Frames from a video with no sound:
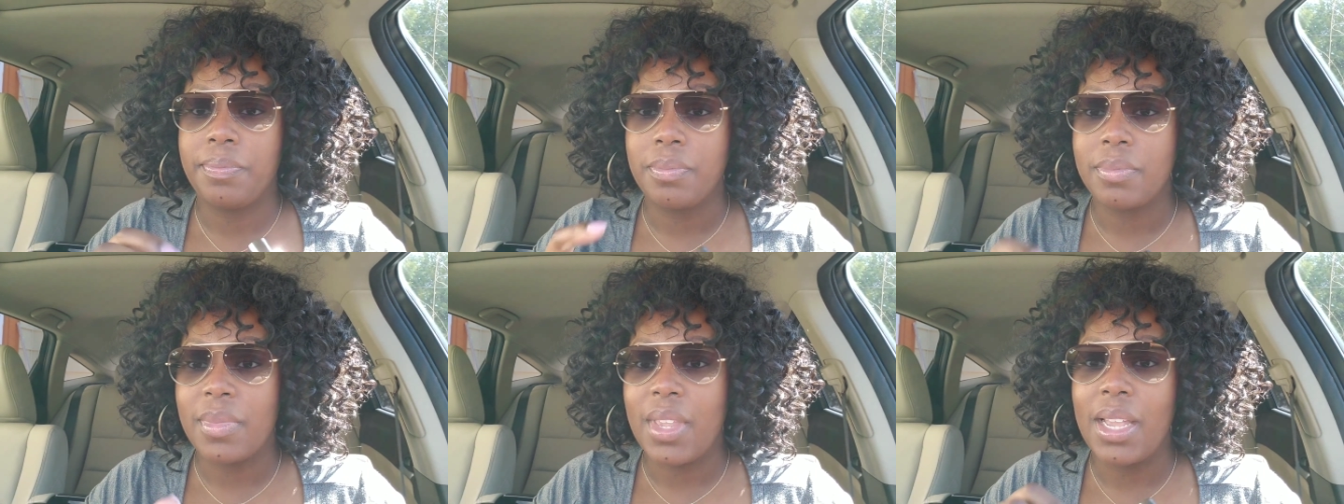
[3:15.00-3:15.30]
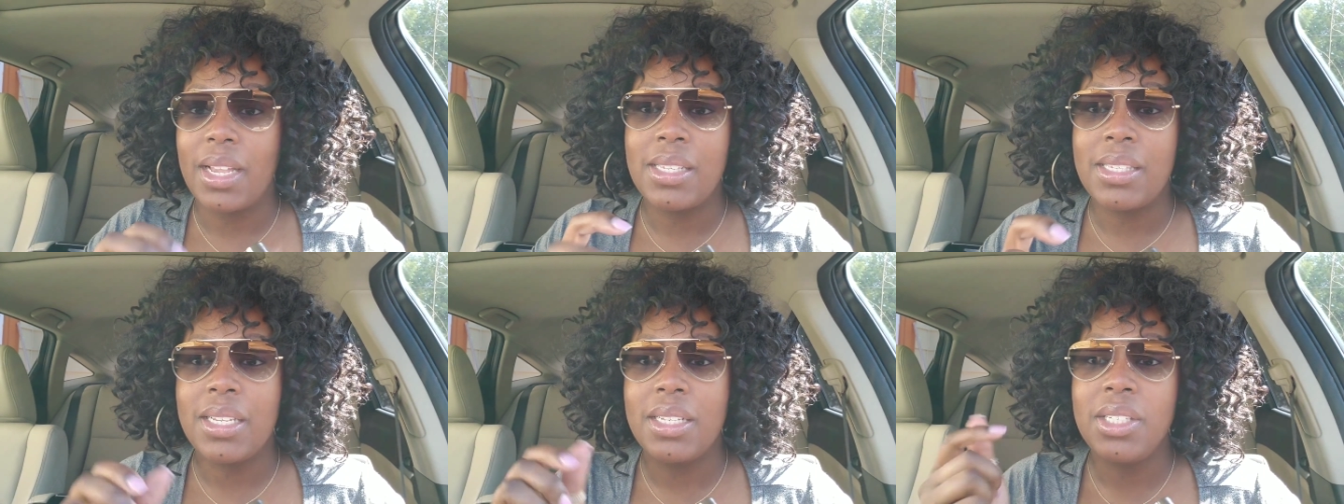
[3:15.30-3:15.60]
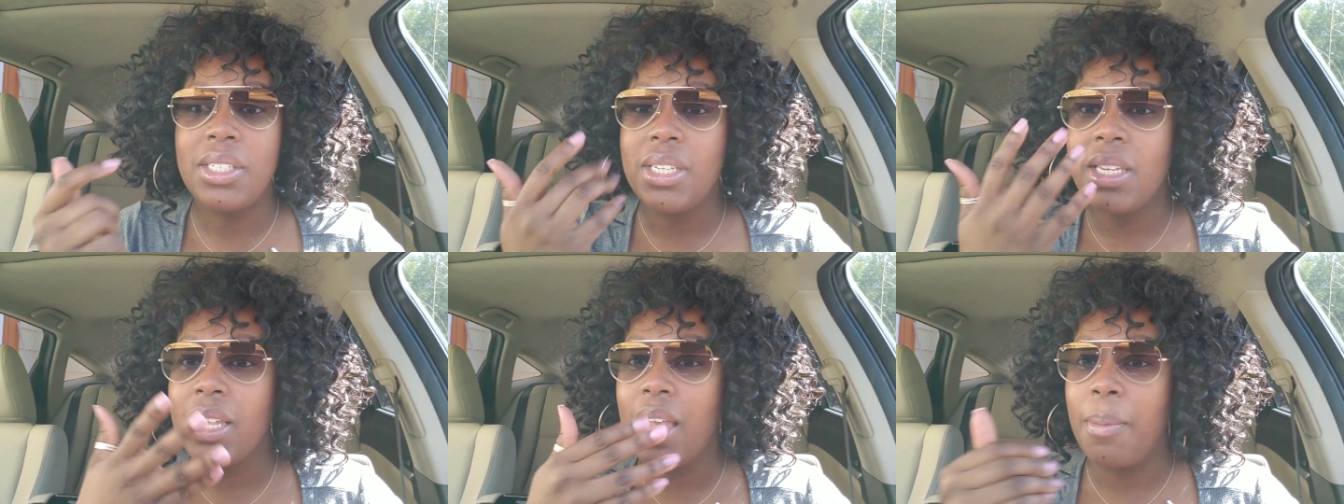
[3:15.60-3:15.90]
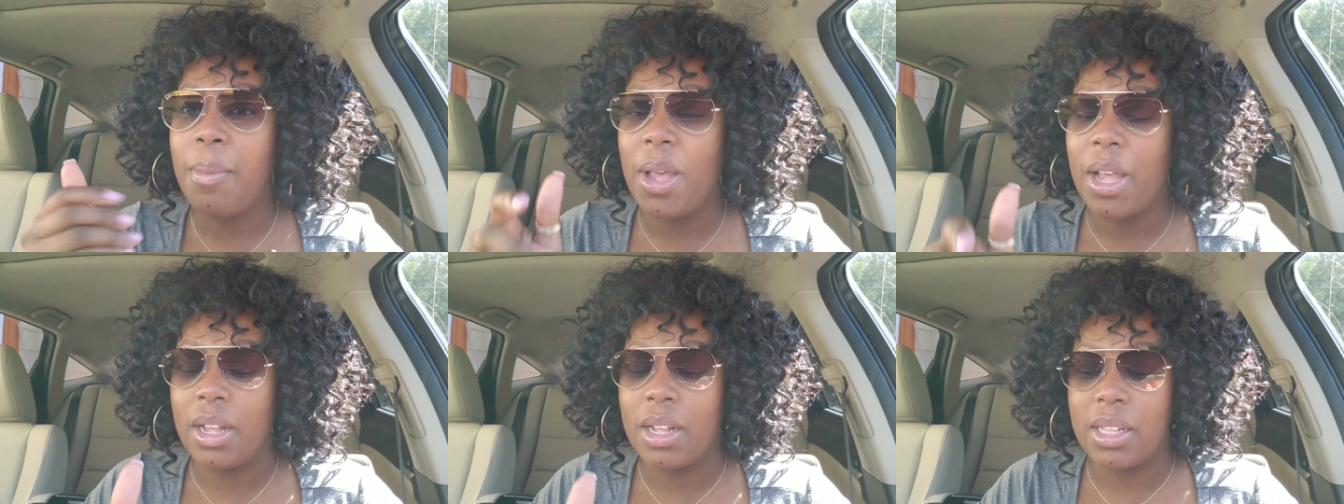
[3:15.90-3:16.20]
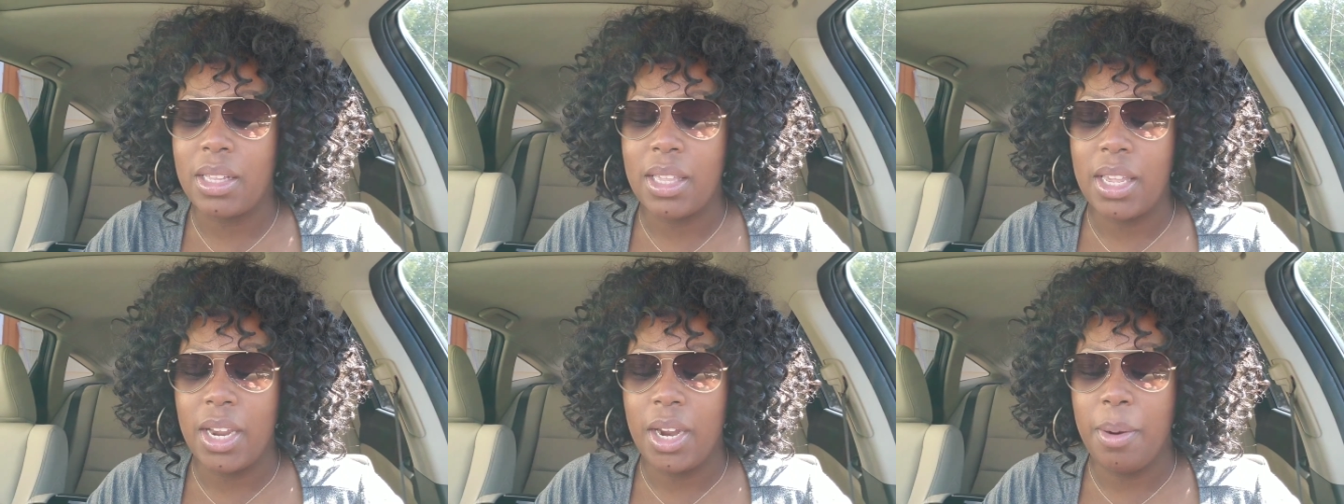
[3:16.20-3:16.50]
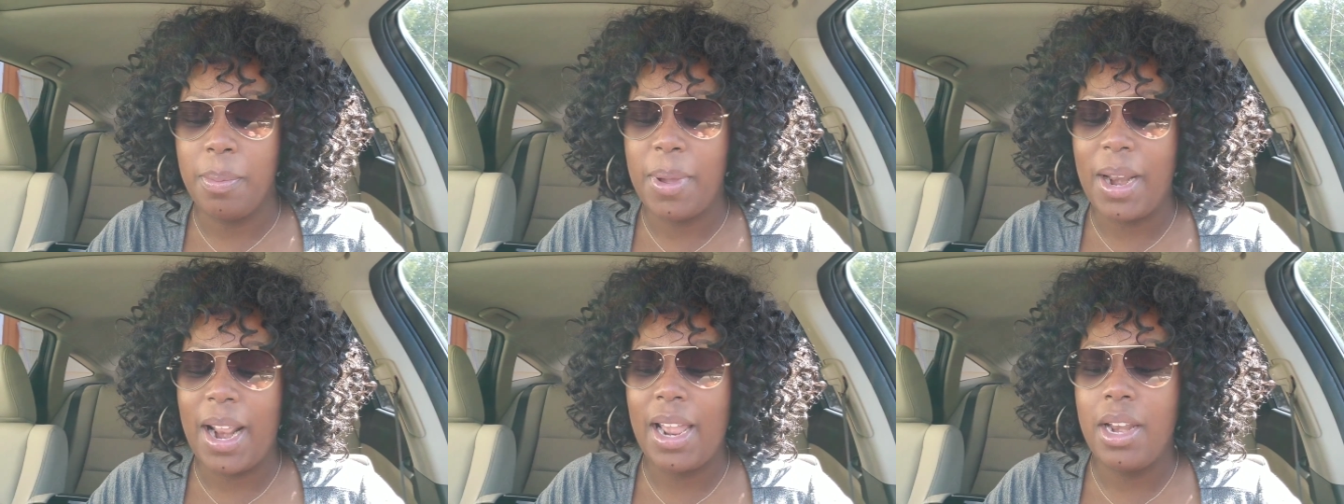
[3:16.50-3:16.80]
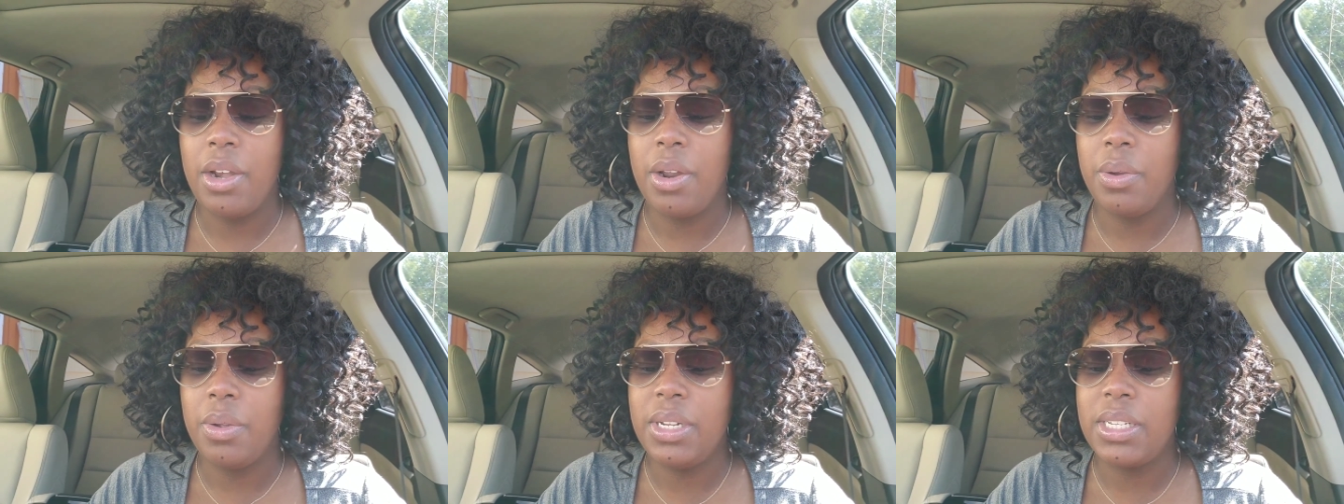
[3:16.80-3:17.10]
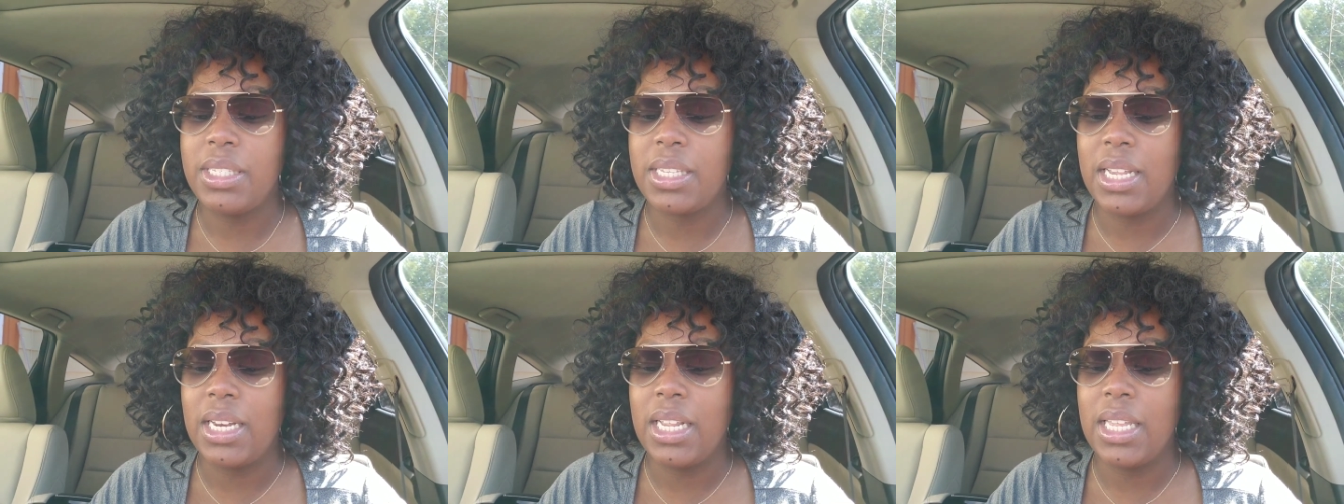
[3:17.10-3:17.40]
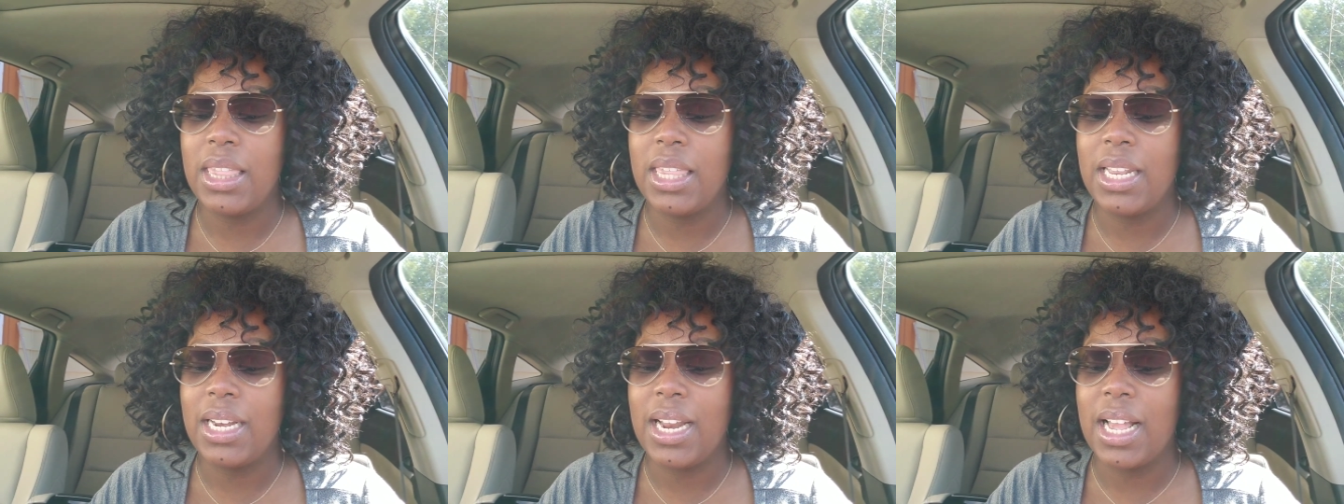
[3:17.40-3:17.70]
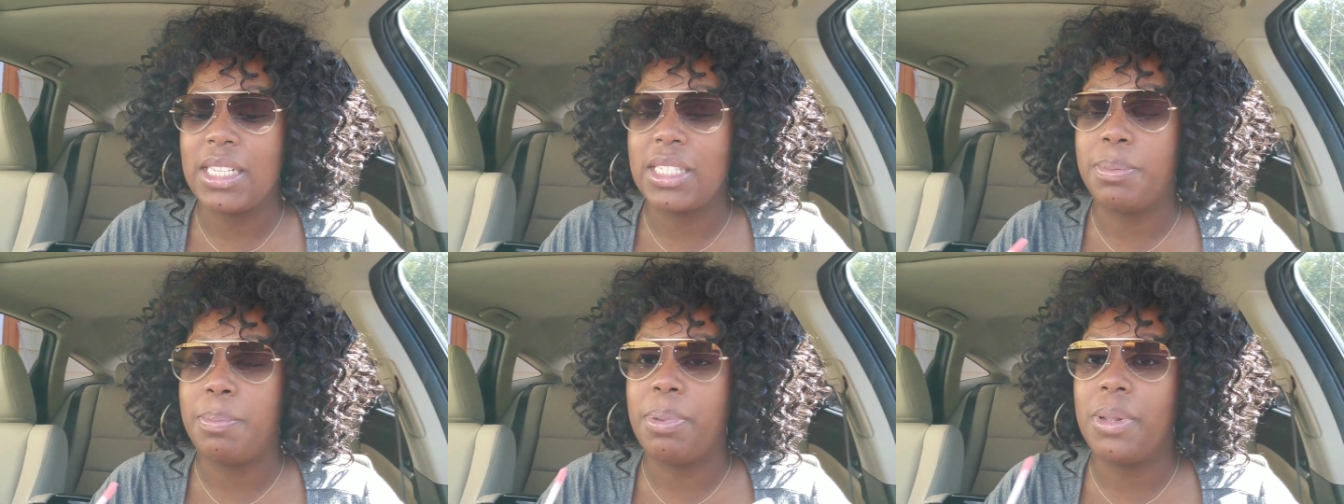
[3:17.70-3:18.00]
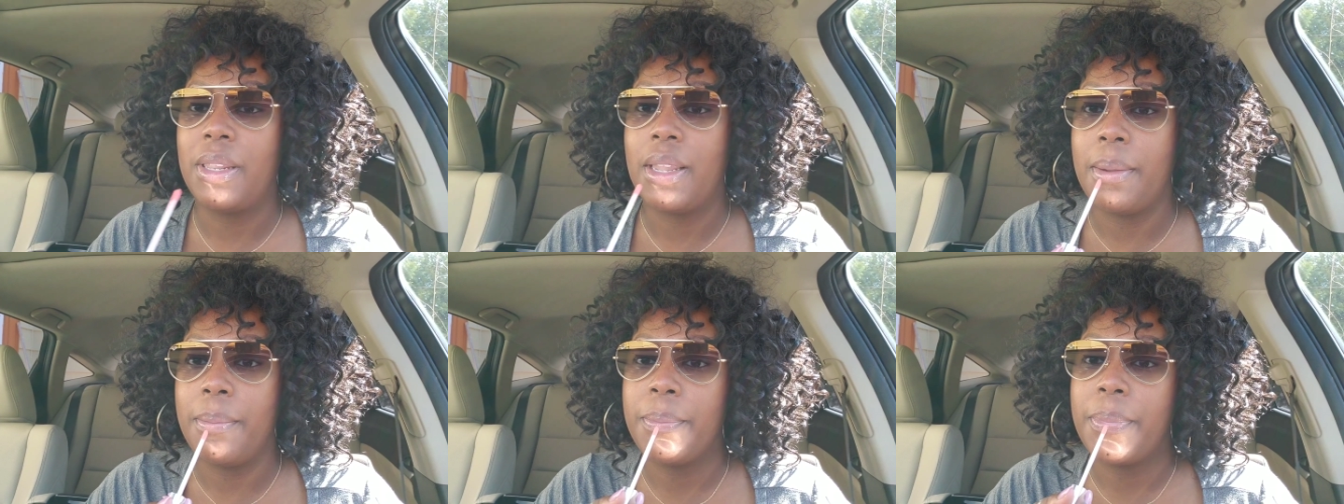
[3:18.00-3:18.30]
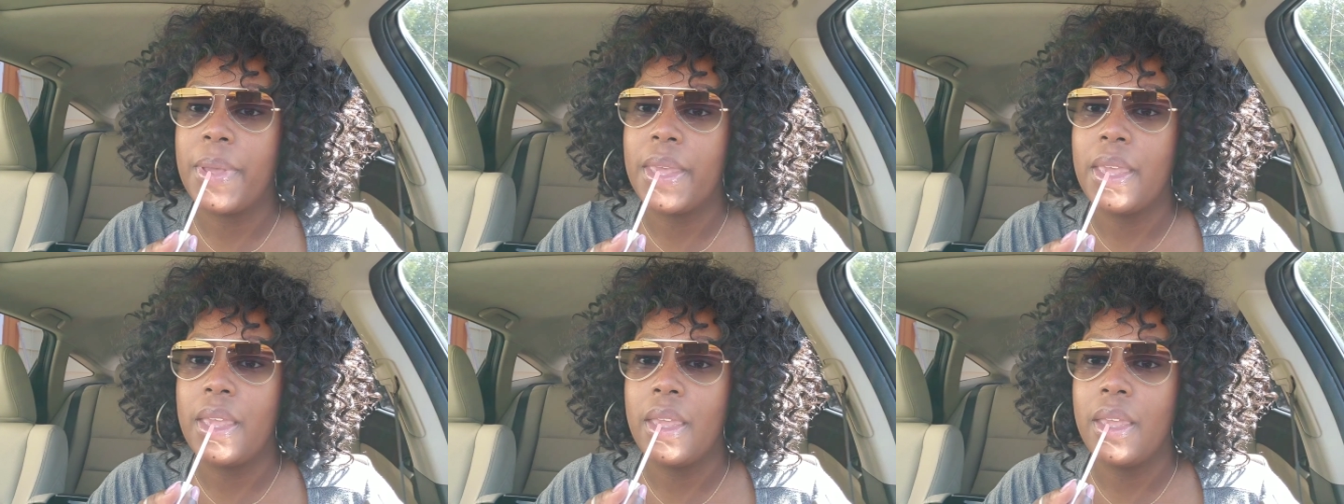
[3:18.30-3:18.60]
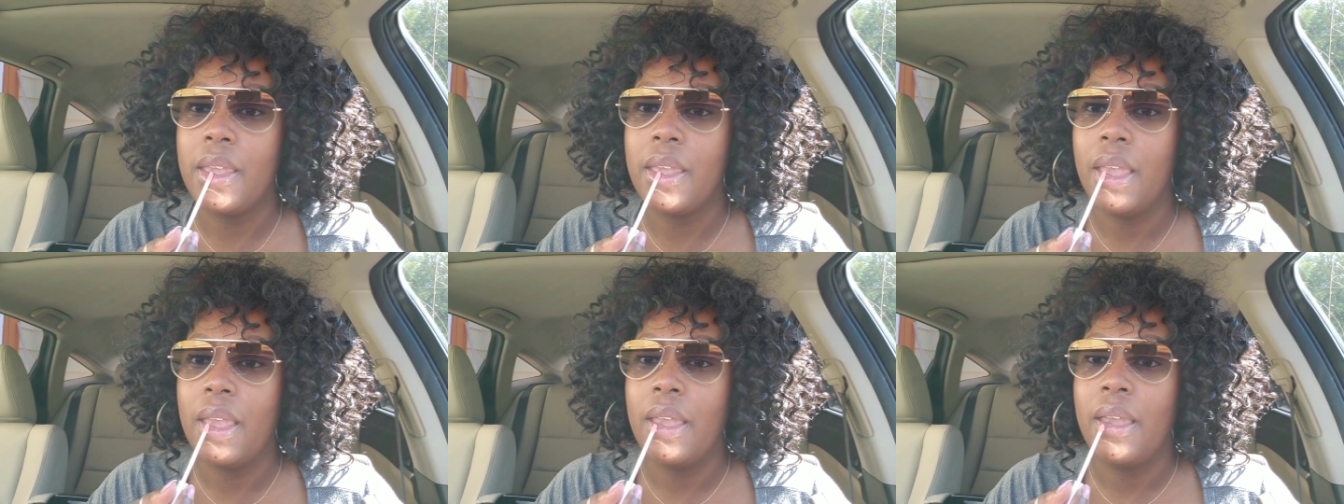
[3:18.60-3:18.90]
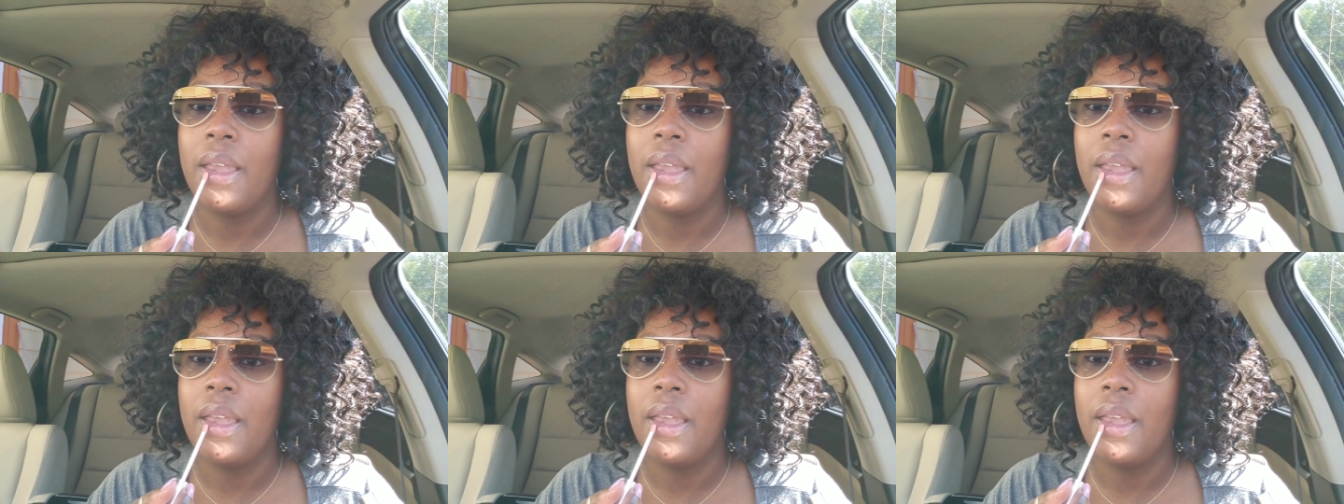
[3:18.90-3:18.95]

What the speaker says: they essentially come on clear, but I notice anything that's plumping,